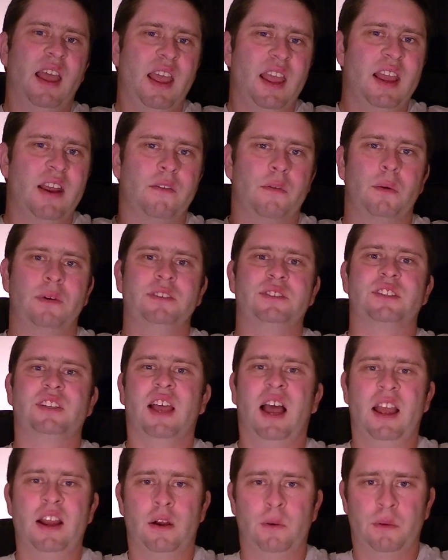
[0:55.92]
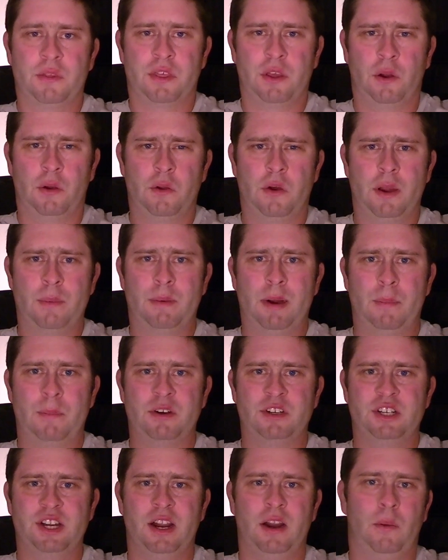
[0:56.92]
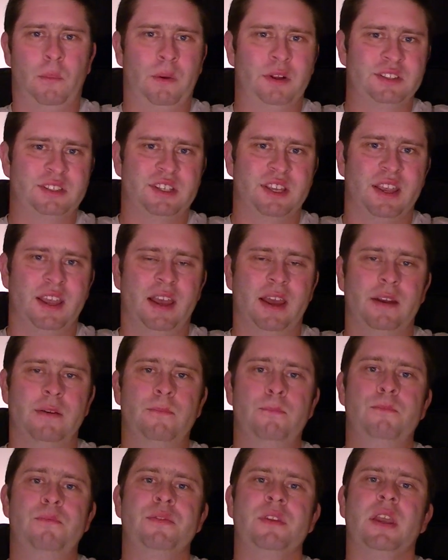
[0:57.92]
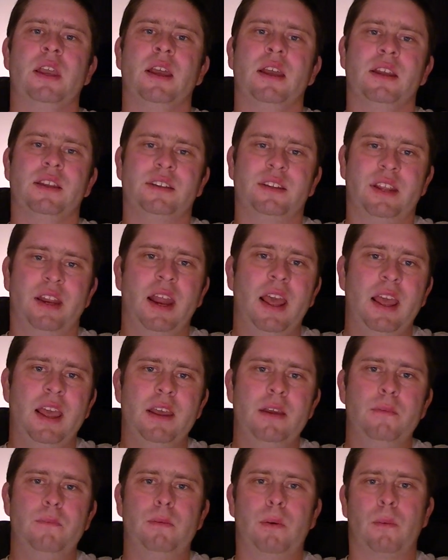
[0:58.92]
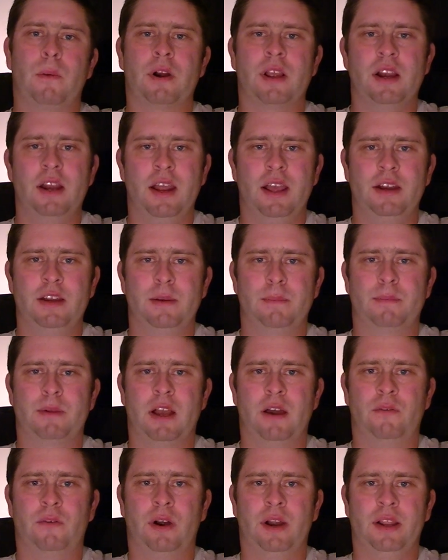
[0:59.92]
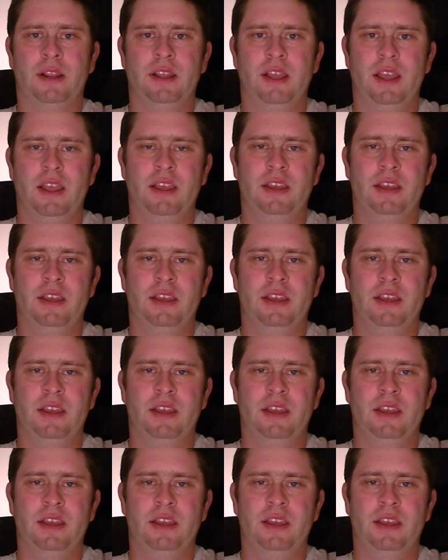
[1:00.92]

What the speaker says: Hey everyone, Scott here with the Illinois Prepper Channel once again. Today, what we're going to end up covering